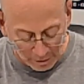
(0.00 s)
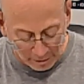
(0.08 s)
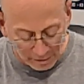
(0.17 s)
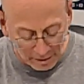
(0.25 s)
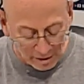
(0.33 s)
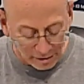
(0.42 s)

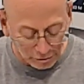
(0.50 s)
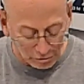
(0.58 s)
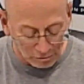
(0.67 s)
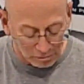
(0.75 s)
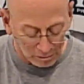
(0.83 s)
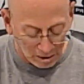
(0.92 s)
The
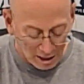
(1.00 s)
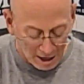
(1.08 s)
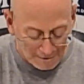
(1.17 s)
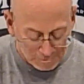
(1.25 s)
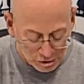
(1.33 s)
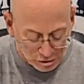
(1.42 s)
other
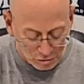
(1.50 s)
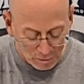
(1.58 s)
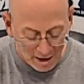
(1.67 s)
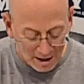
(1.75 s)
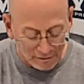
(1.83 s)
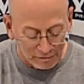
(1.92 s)
option you
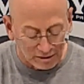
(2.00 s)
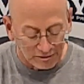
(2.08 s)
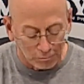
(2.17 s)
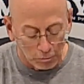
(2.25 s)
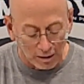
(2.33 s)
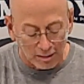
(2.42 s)
have
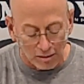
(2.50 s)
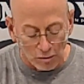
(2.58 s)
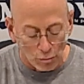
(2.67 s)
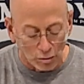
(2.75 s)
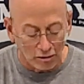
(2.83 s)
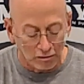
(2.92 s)
is with
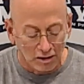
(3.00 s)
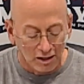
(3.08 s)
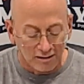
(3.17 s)
your